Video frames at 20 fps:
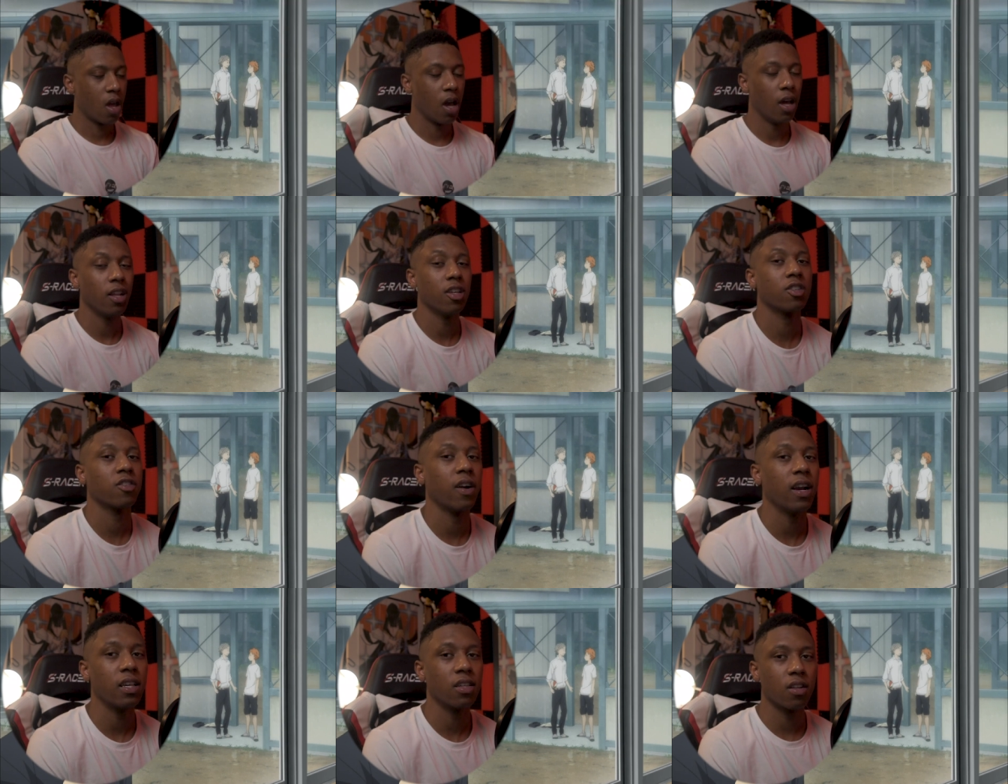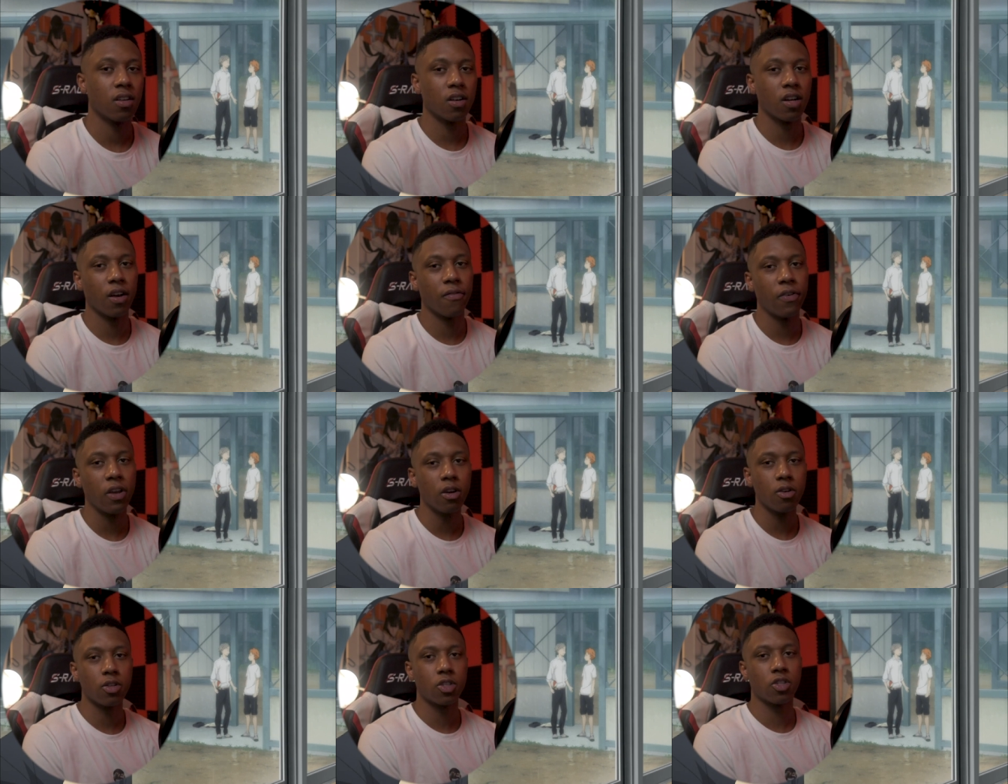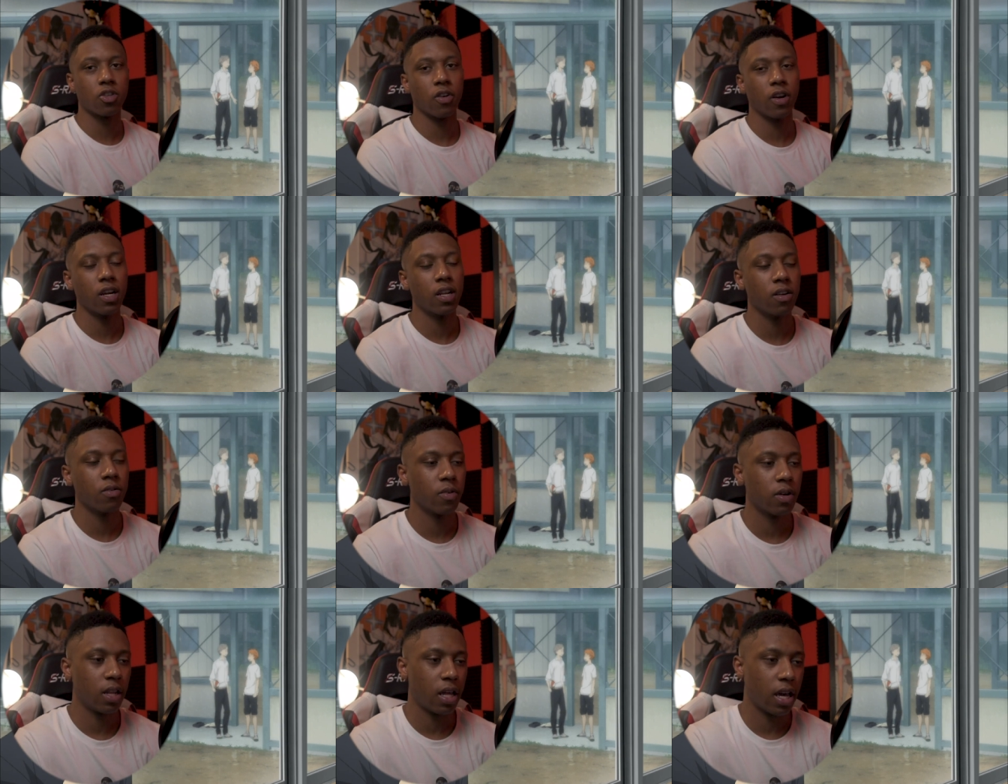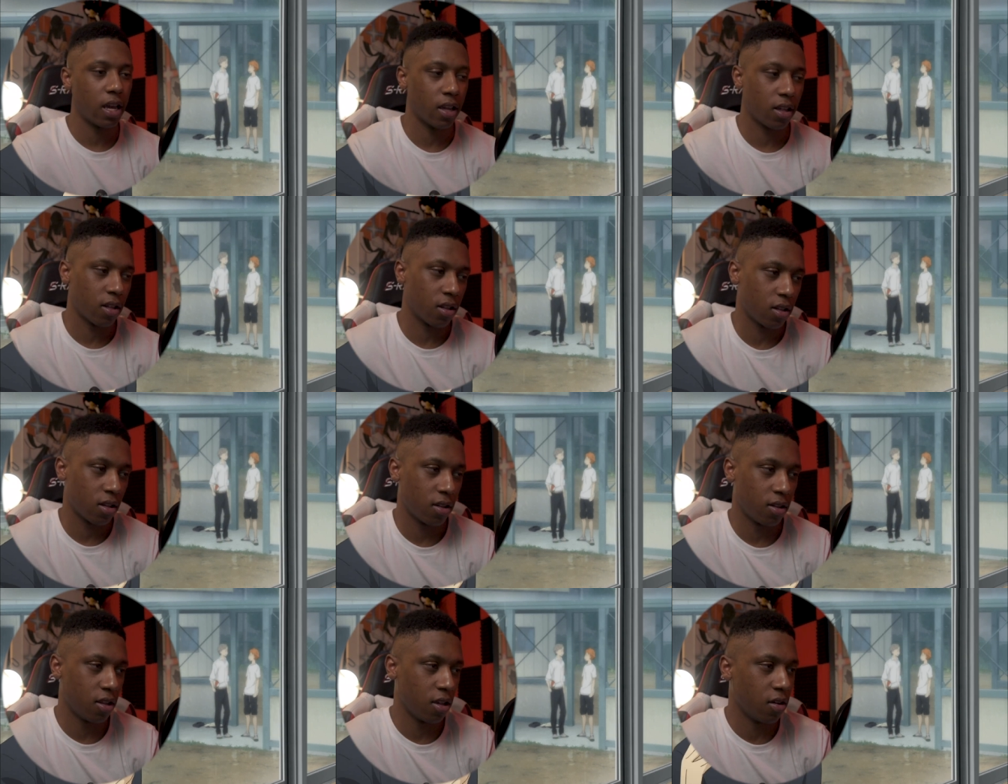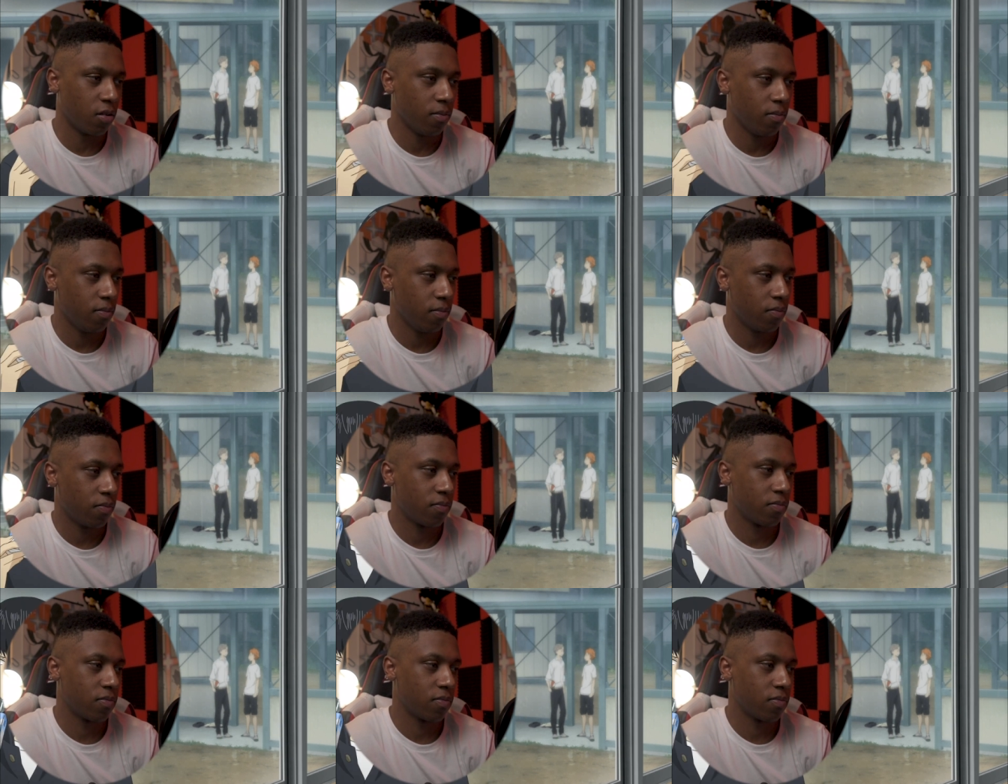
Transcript: It is crazy, though, because if he was training with, like, them,